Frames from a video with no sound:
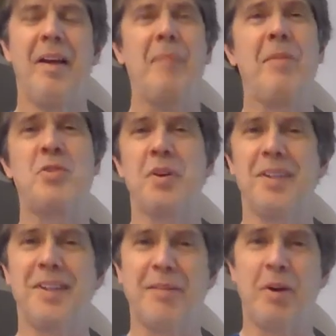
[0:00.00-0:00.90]
I'm not sure I
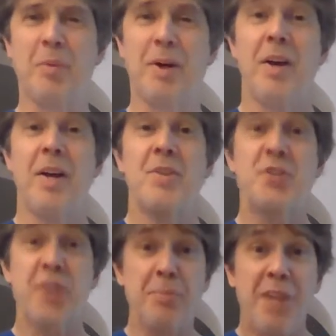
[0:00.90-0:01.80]
did that very well.
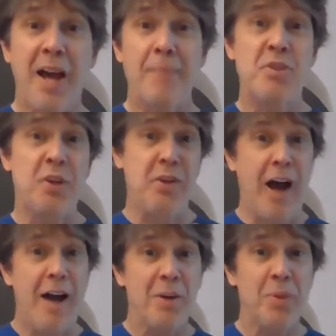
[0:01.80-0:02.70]
Sometimes they're
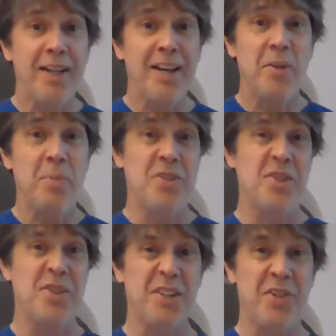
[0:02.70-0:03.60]
not going together, but you
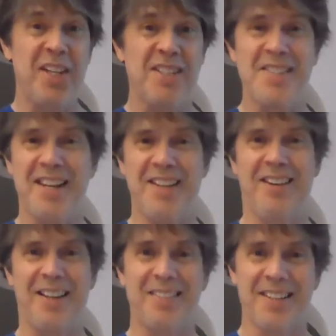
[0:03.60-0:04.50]
still think it's neat,
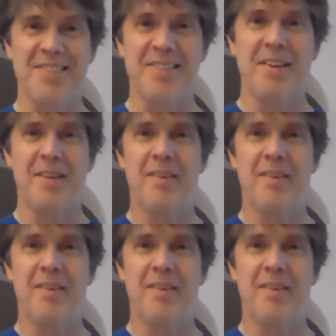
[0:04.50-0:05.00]
like this.